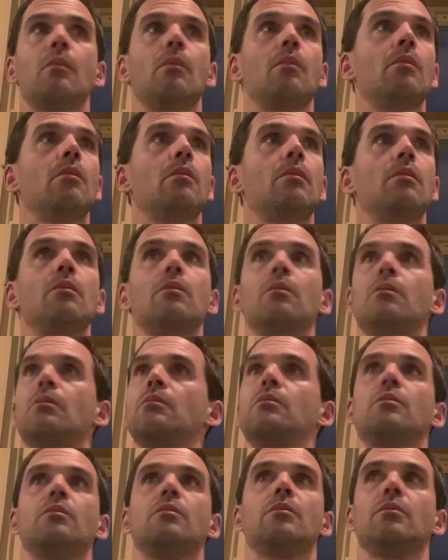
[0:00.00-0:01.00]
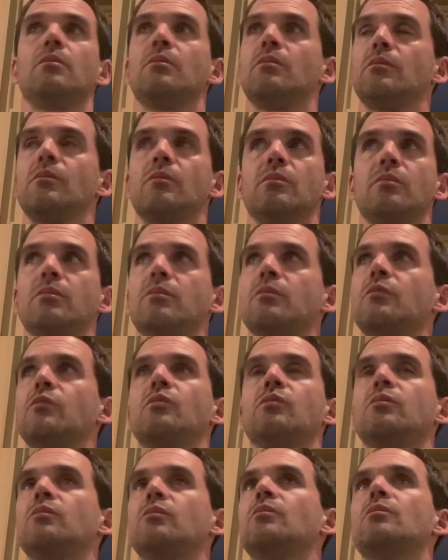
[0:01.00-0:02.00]

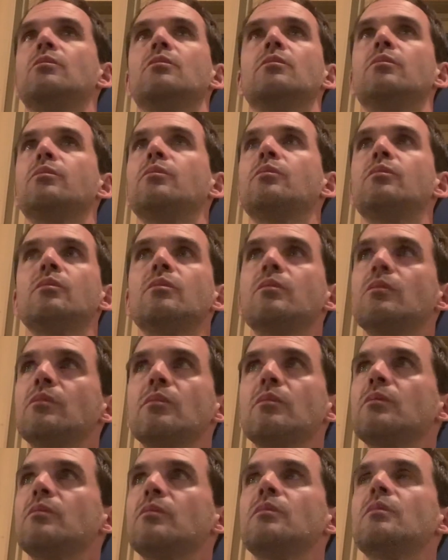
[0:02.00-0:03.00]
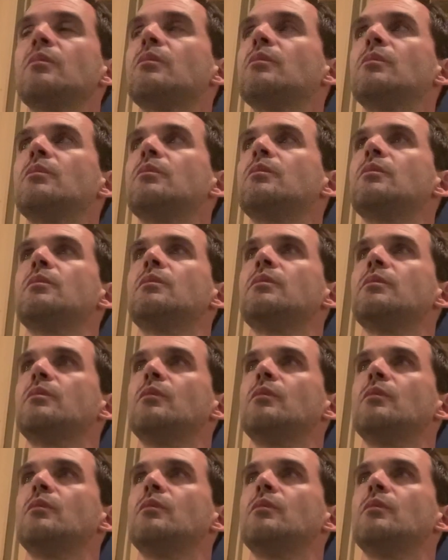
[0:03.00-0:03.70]
(silence)